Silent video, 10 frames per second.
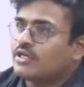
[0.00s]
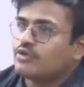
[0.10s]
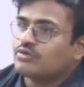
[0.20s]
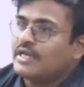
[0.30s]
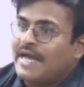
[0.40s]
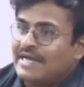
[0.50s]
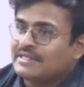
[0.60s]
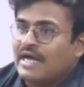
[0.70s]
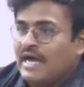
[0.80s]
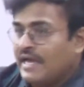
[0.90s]
usually
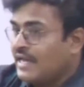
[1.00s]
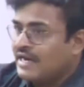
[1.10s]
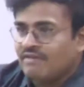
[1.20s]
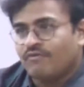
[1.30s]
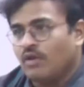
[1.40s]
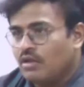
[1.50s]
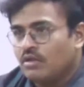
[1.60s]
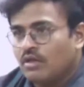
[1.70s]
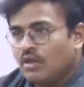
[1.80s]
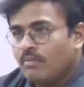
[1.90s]
has higher rainfall,
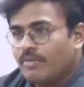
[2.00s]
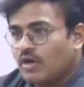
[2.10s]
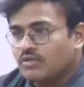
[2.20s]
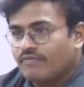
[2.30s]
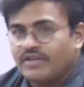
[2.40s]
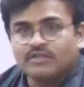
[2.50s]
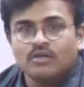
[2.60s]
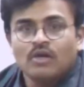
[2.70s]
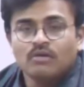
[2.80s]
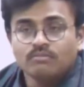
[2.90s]
because of which
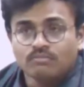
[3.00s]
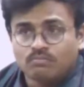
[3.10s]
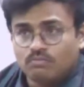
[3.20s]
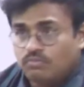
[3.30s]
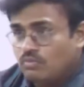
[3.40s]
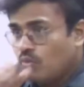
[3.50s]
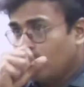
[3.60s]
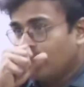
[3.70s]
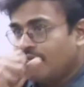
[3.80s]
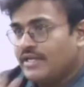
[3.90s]

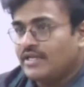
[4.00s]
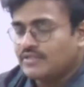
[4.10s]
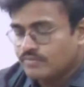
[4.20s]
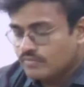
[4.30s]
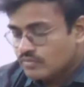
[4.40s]
what they did is